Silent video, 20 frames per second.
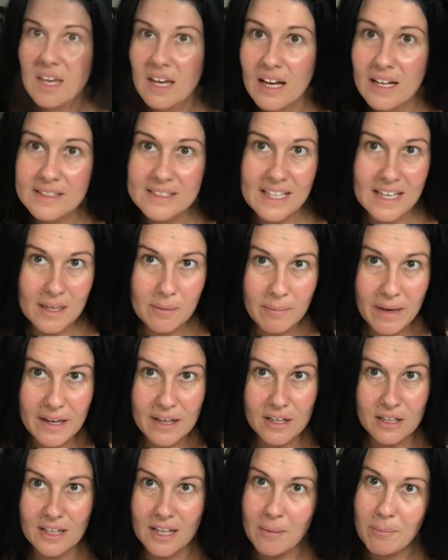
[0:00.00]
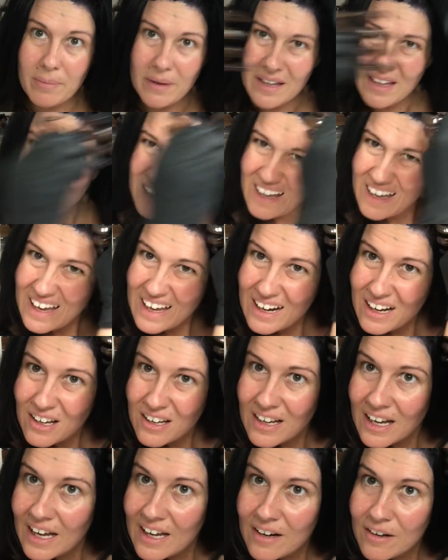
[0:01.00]
I'll take my clip and I'll
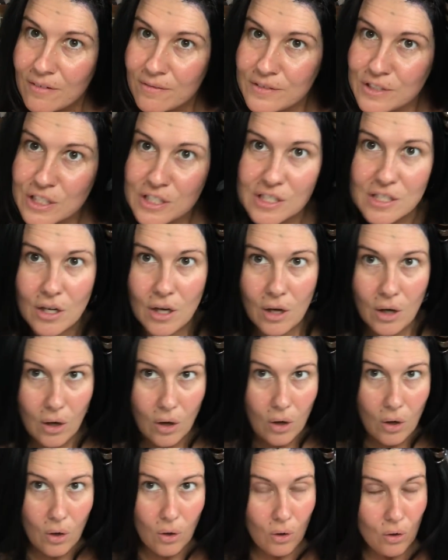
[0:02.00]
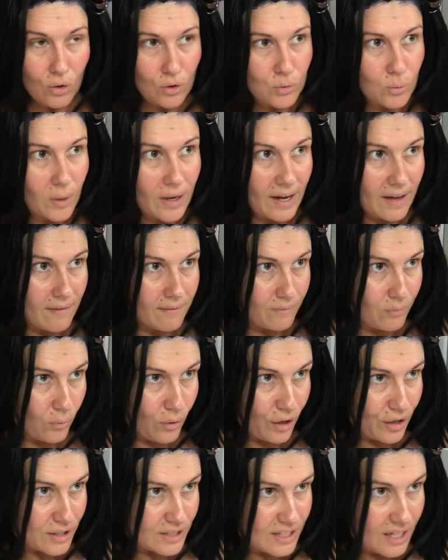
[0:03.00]
kind of just hold what I've
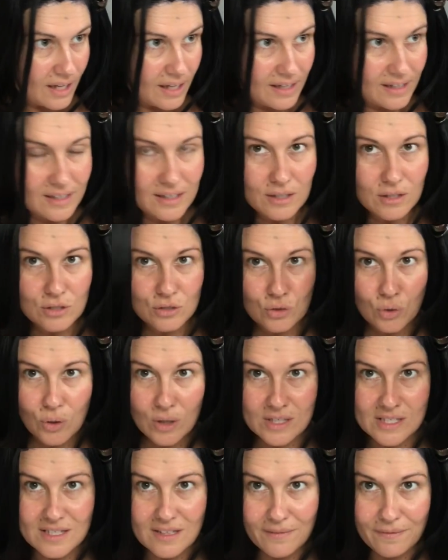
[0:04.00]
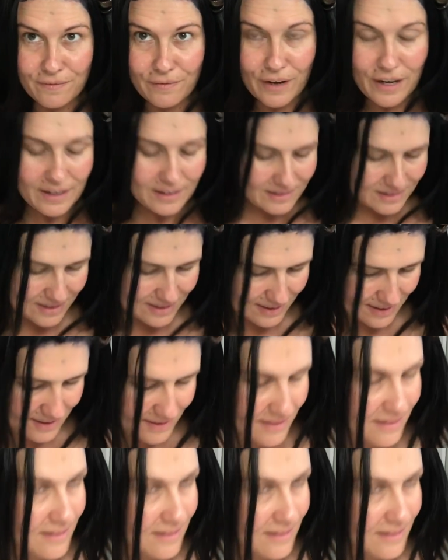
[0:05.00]
worked on towards the front.